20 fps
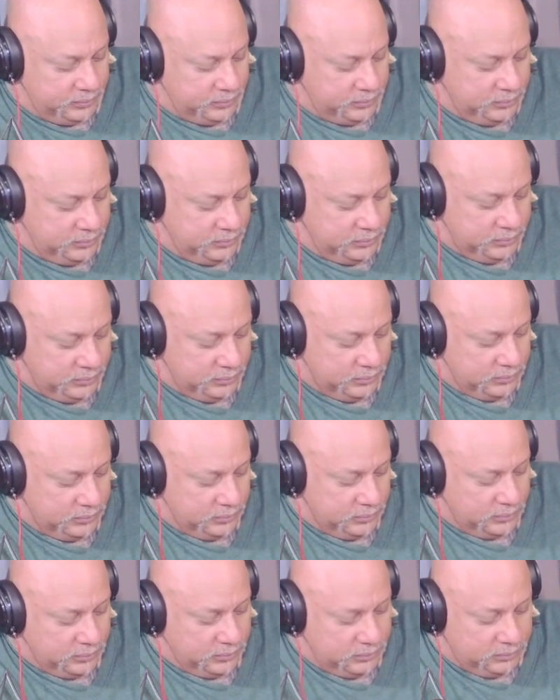
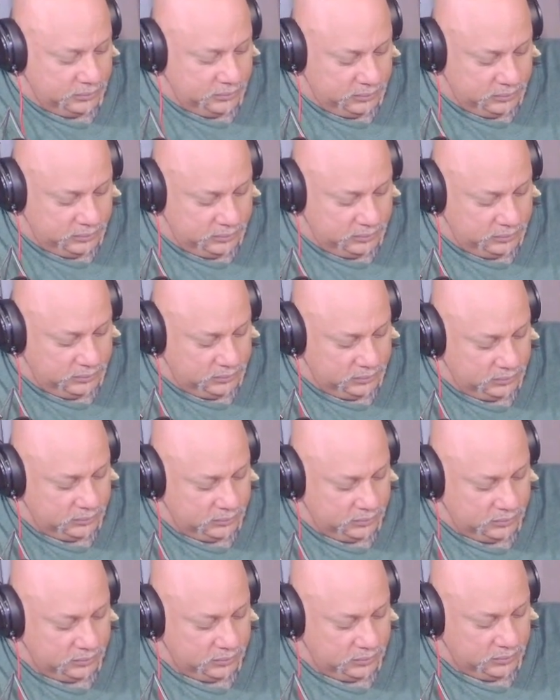
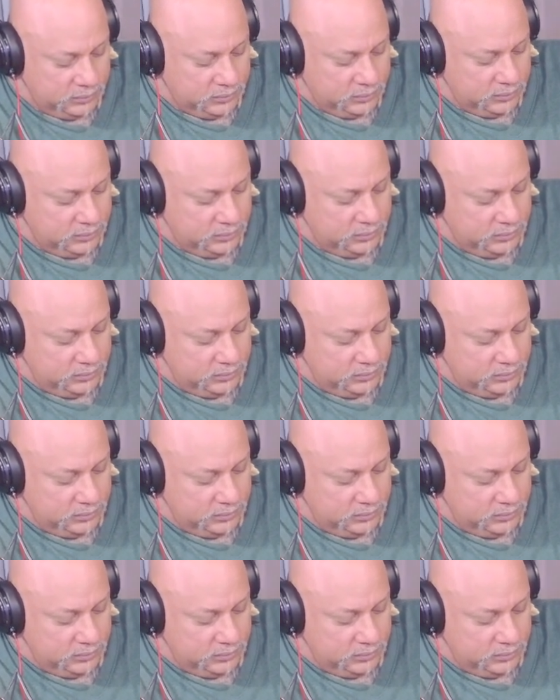No words are spoken by the person on screen.